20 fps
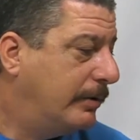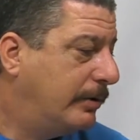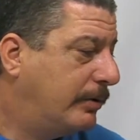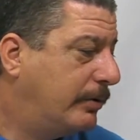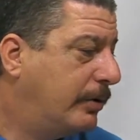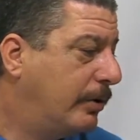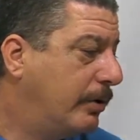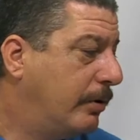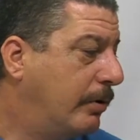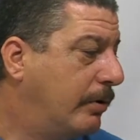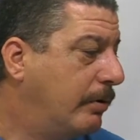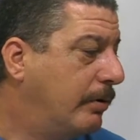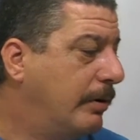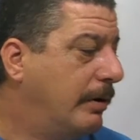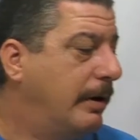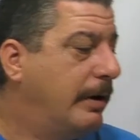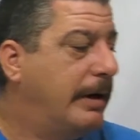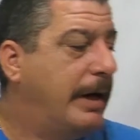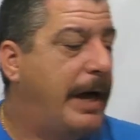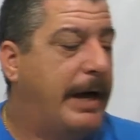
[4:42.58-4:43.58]

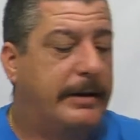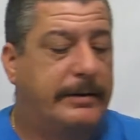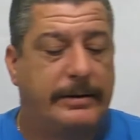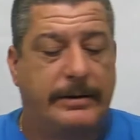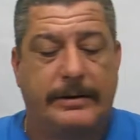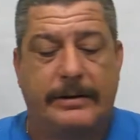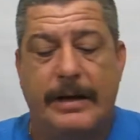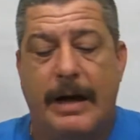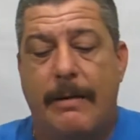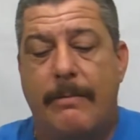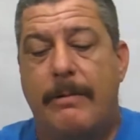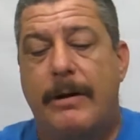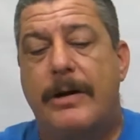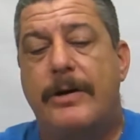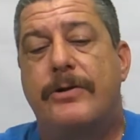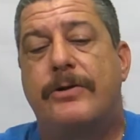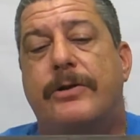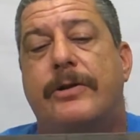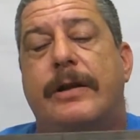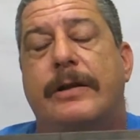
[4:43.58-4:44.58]
to
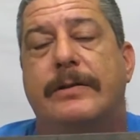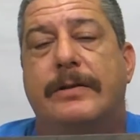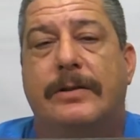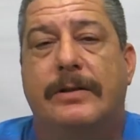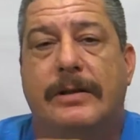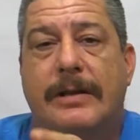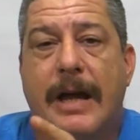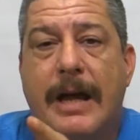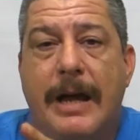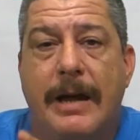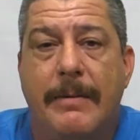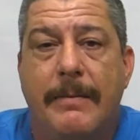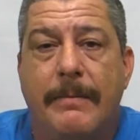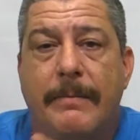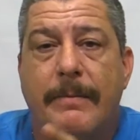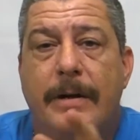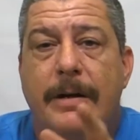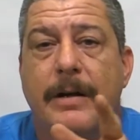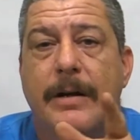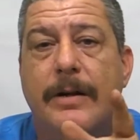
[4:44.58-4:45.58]
establish the
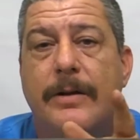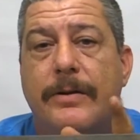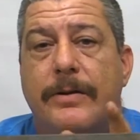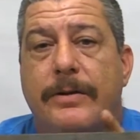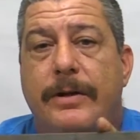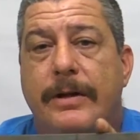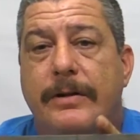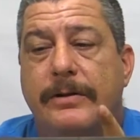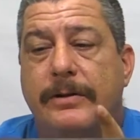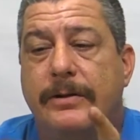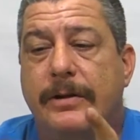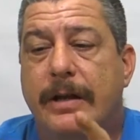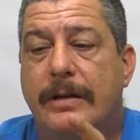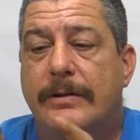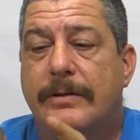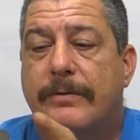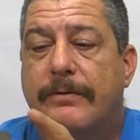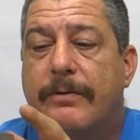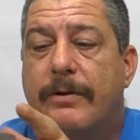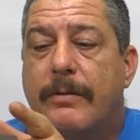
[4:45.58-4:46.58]
same
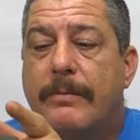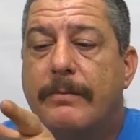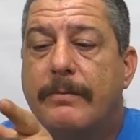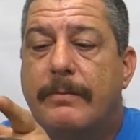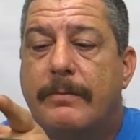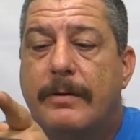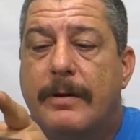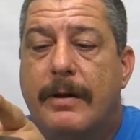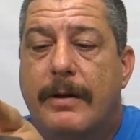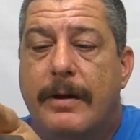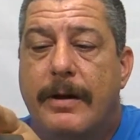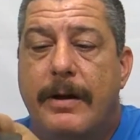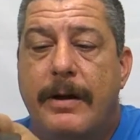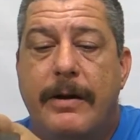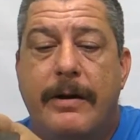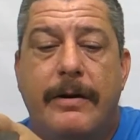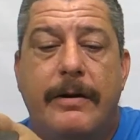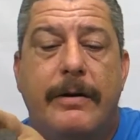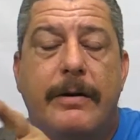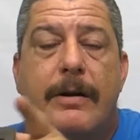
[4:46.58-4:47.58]
distance from
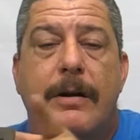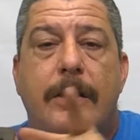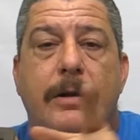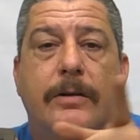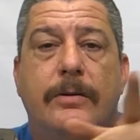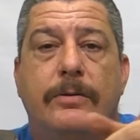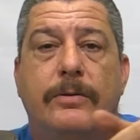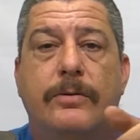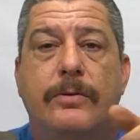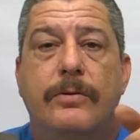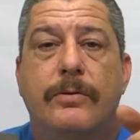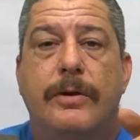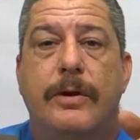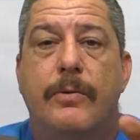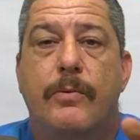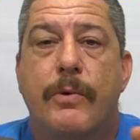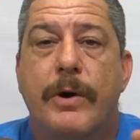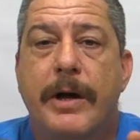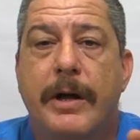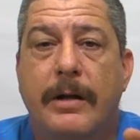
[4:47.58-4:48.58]
here to the
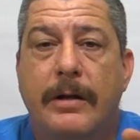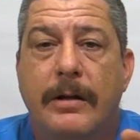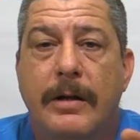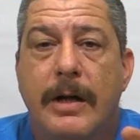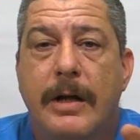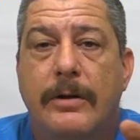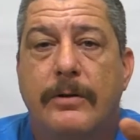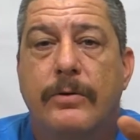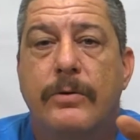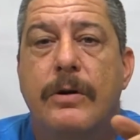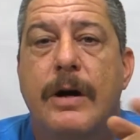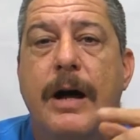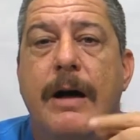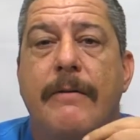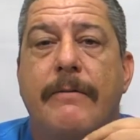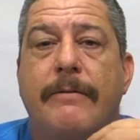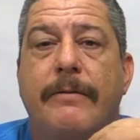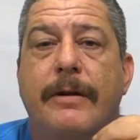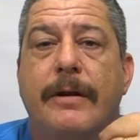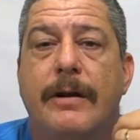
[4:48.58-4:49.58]
wheel, to
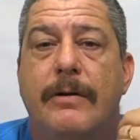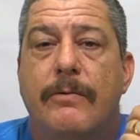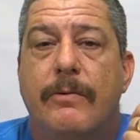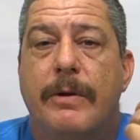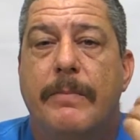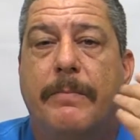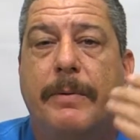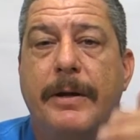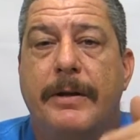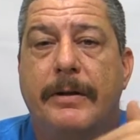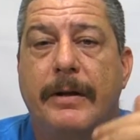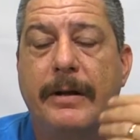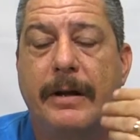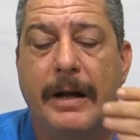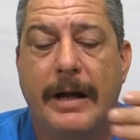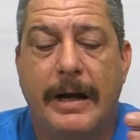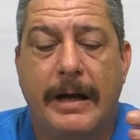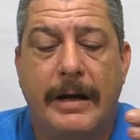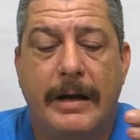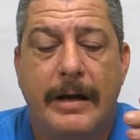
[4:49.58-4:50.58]
have
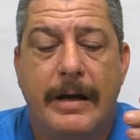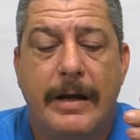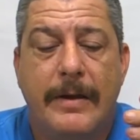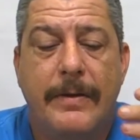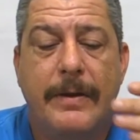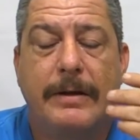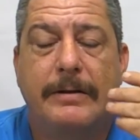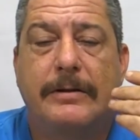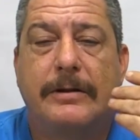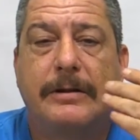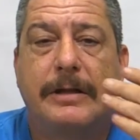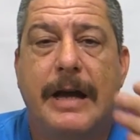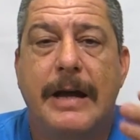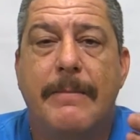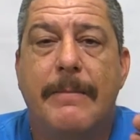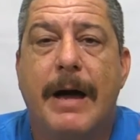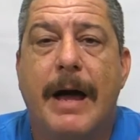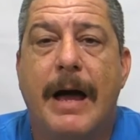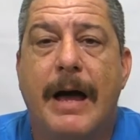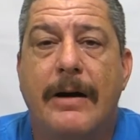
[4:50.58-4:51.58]
repeatedly the
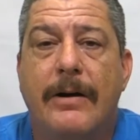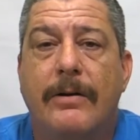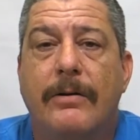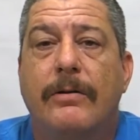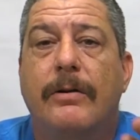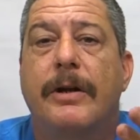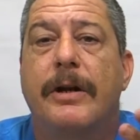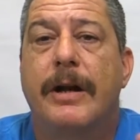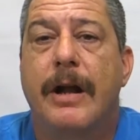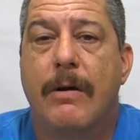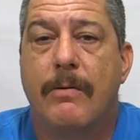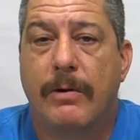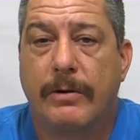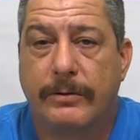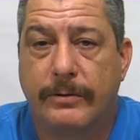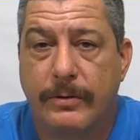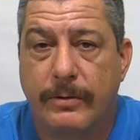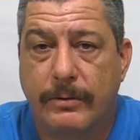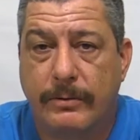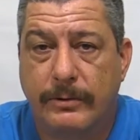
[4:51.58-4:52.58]
same angle in our
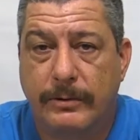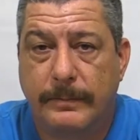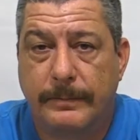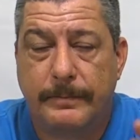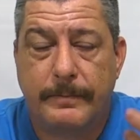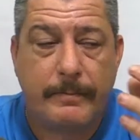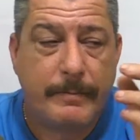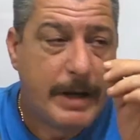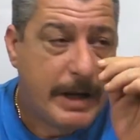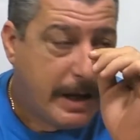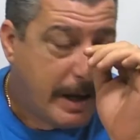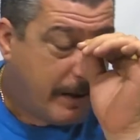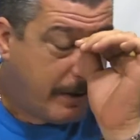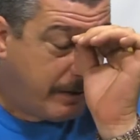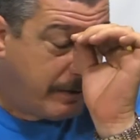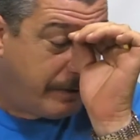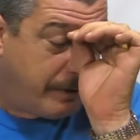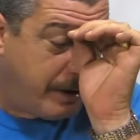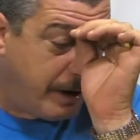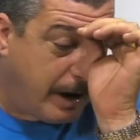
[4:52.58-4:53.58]
tools.
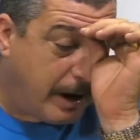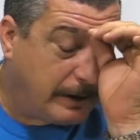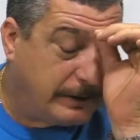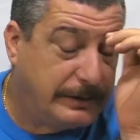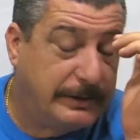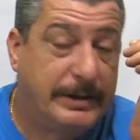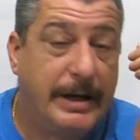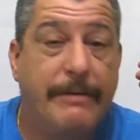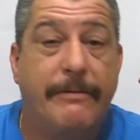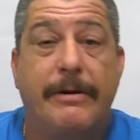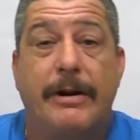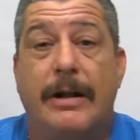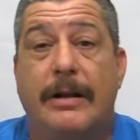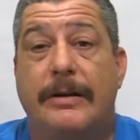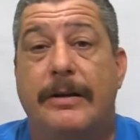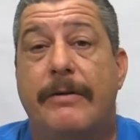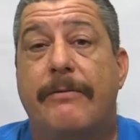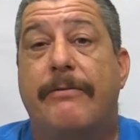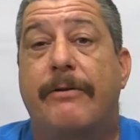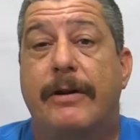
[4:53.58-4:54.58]
There are several
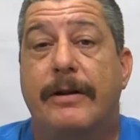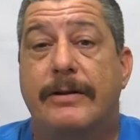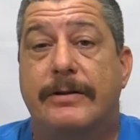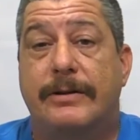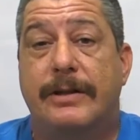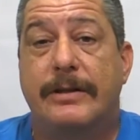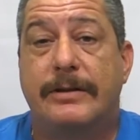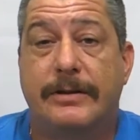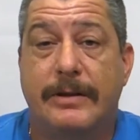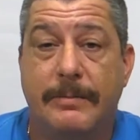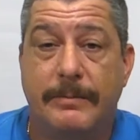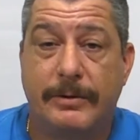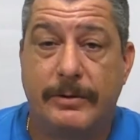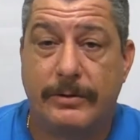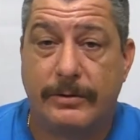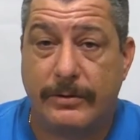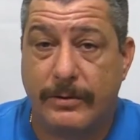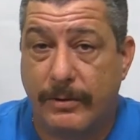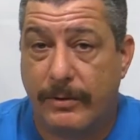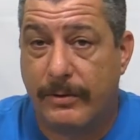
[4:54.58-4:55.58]
different
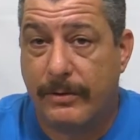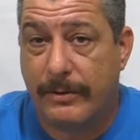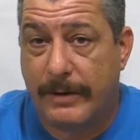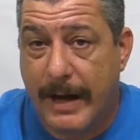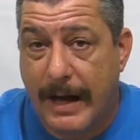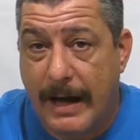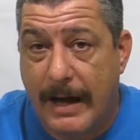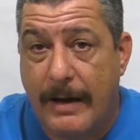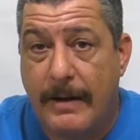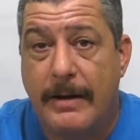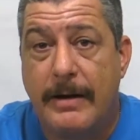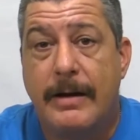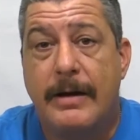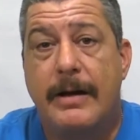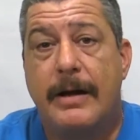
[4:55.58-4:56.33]
systems to do that,